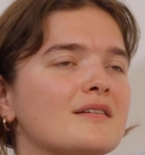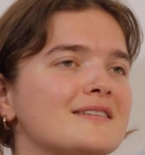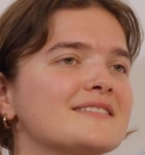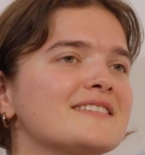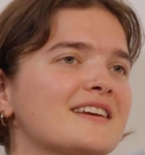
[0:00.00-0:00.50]

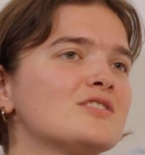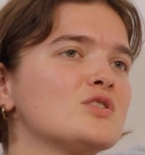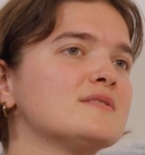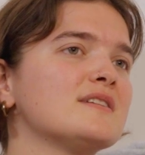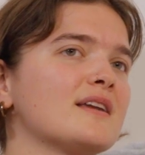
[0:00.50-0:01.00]
this is like a
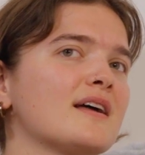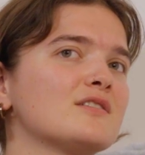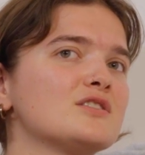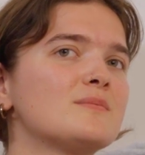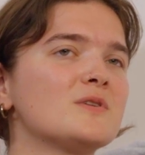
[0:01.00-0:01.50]
cheesy
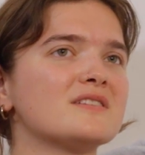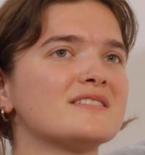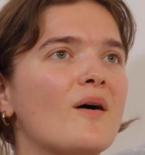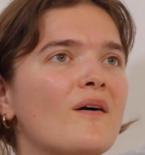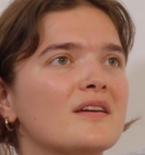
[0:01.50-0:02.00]
analogy, but
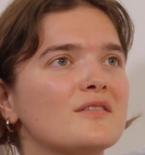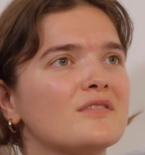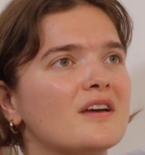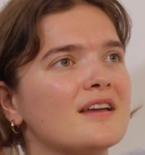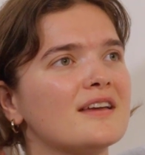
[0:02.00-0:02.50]
it's kind of
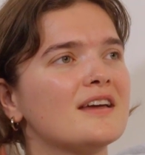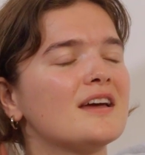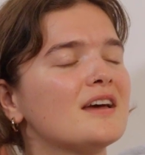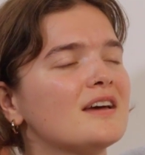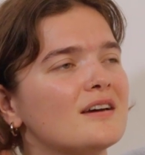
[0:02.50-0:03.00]
like
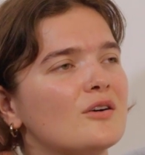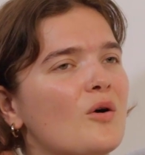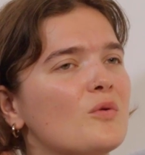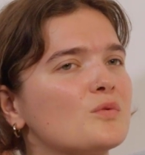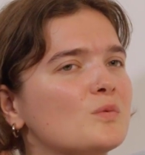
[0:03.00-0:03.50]

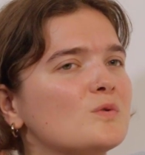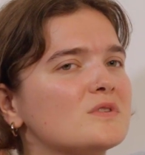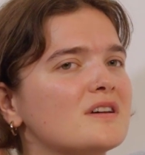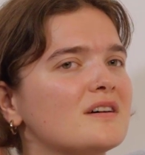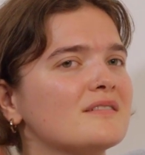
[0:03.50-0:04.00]
cold
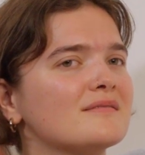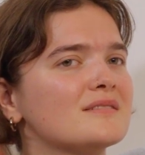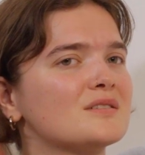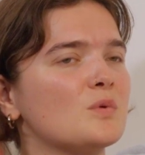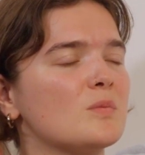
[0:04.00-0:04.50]
water
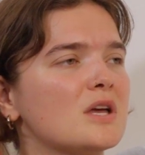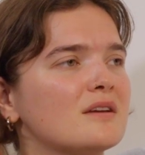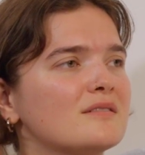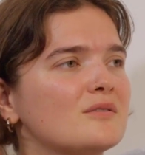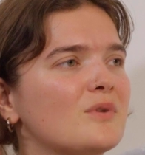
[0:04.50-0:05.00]

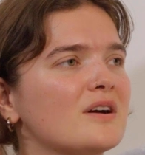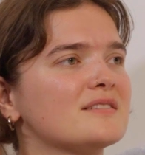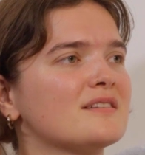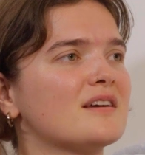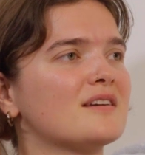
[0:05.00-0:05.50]
swimming, where
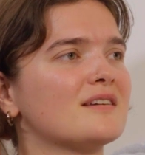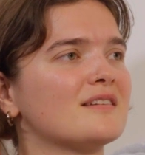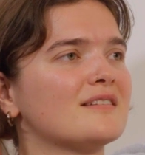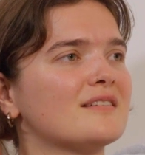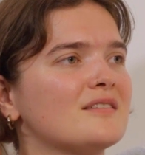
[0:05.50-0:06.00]
it's like
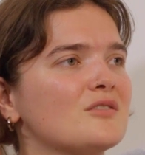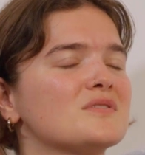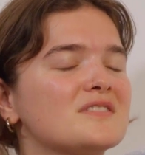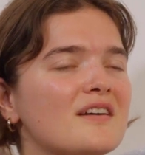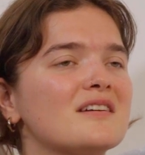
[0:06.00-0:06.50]
you'll
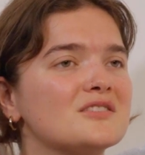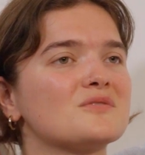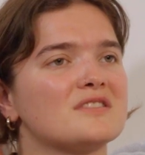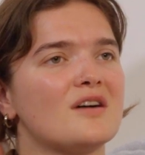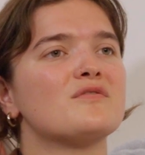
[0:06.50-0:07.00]
psych
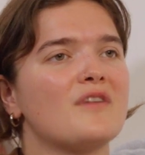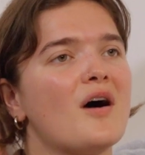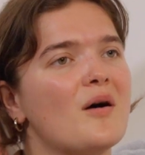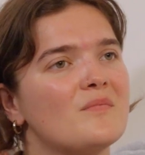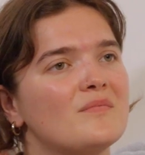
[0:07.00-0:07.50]
yourself
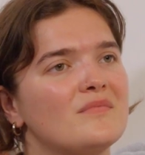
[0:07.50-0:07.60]
up,